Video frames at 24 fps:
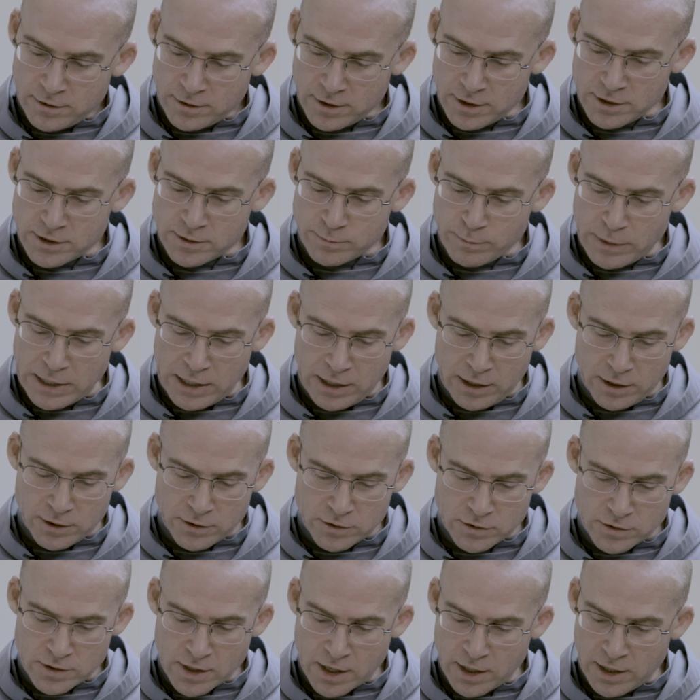This
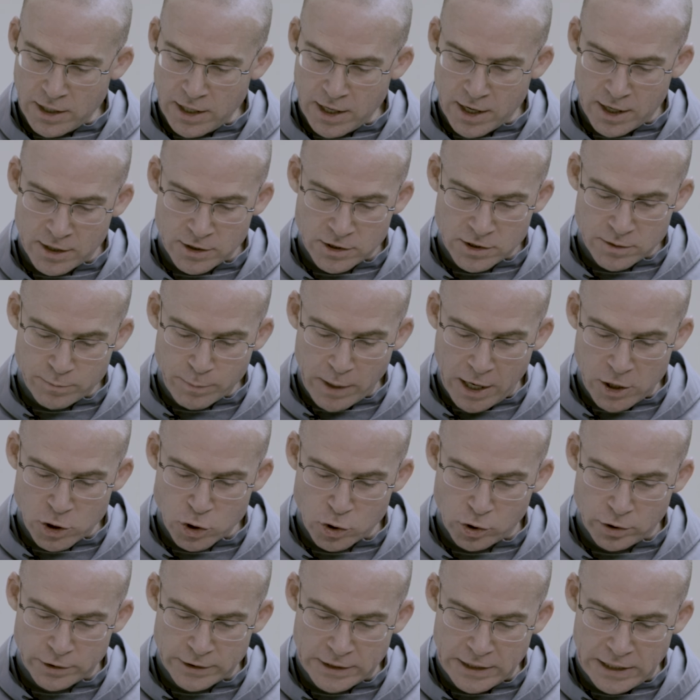means that he has
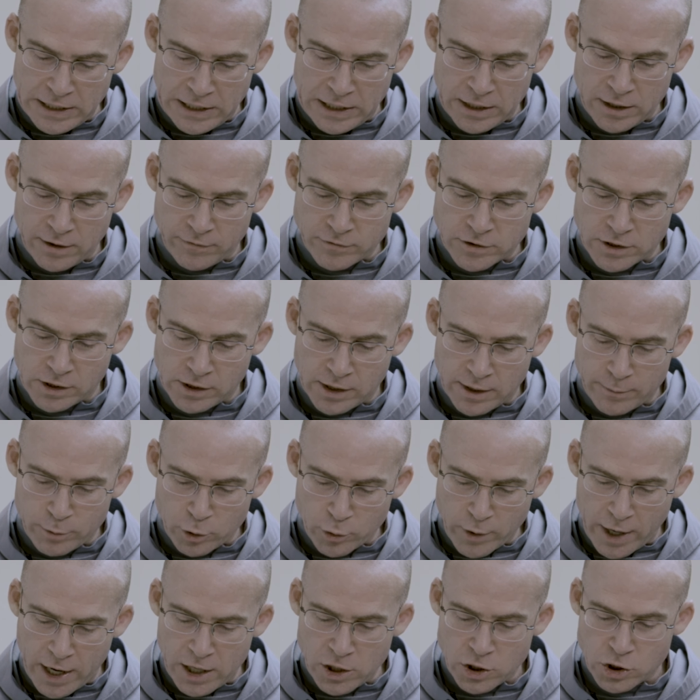special need of
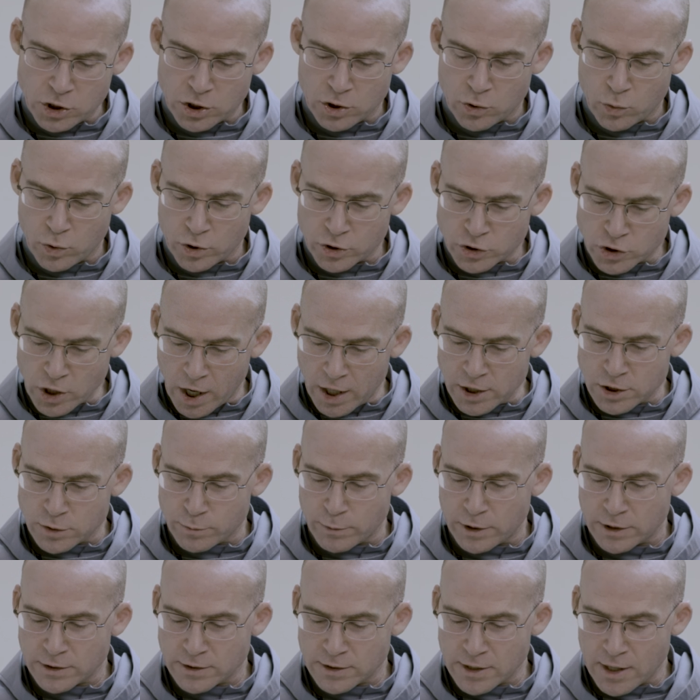deliberation or
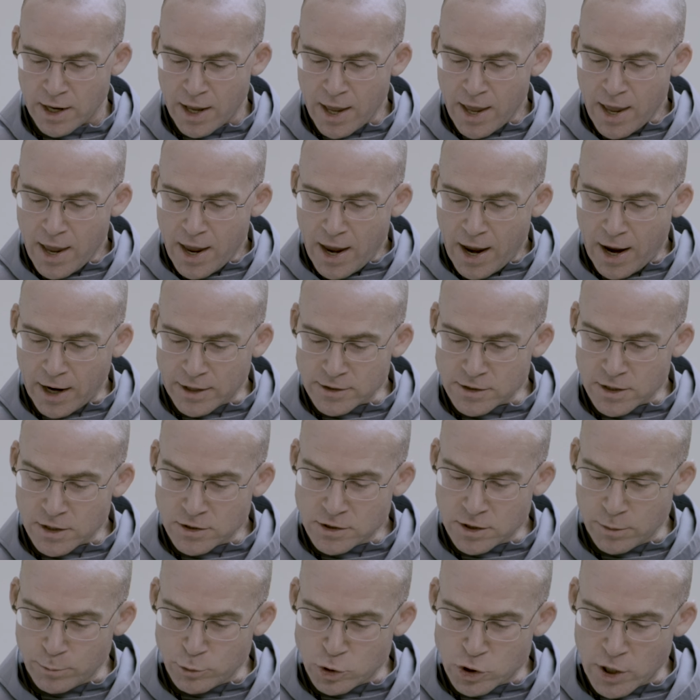judgment as a
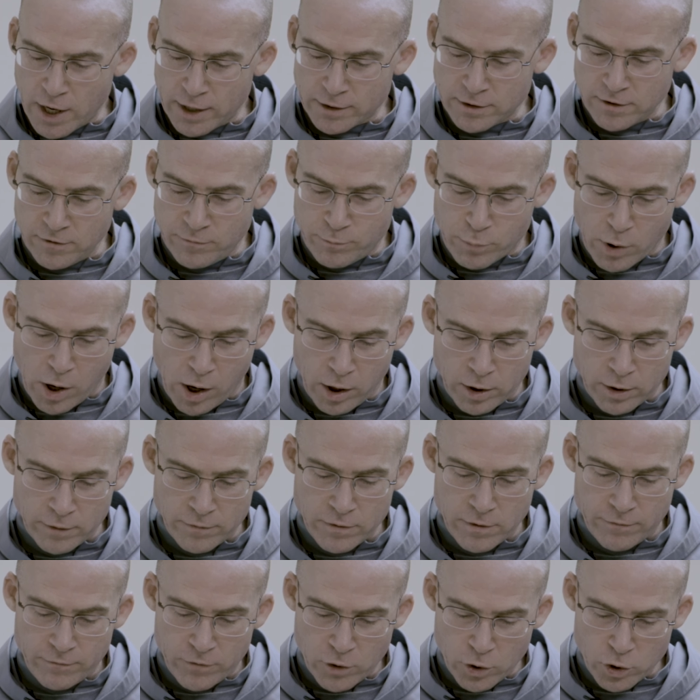subjective part
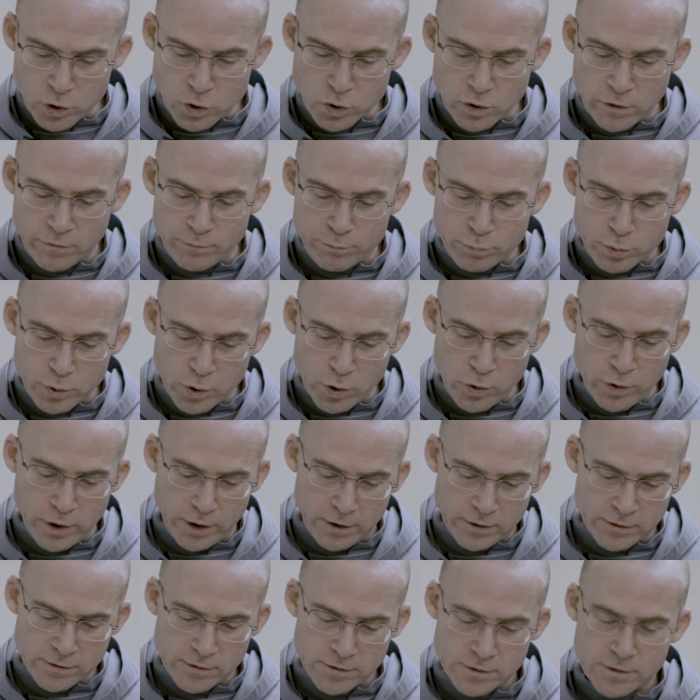of the virtue of
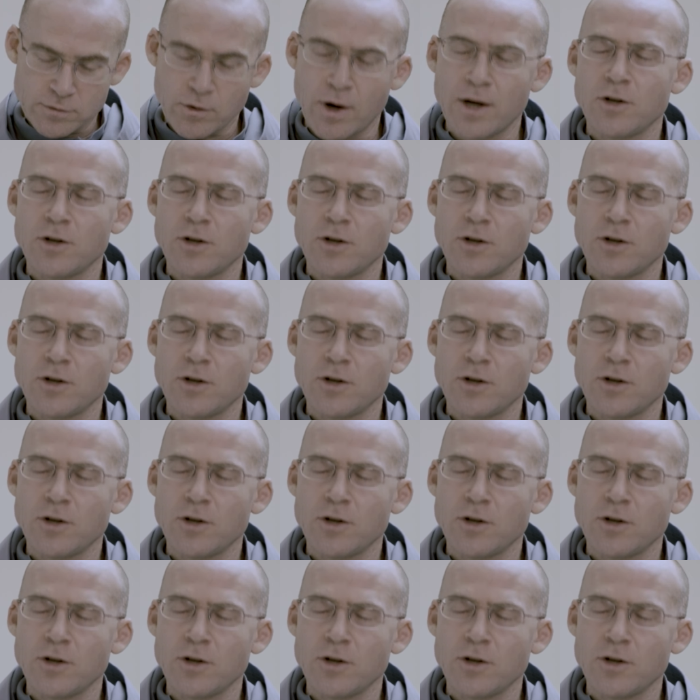prudence.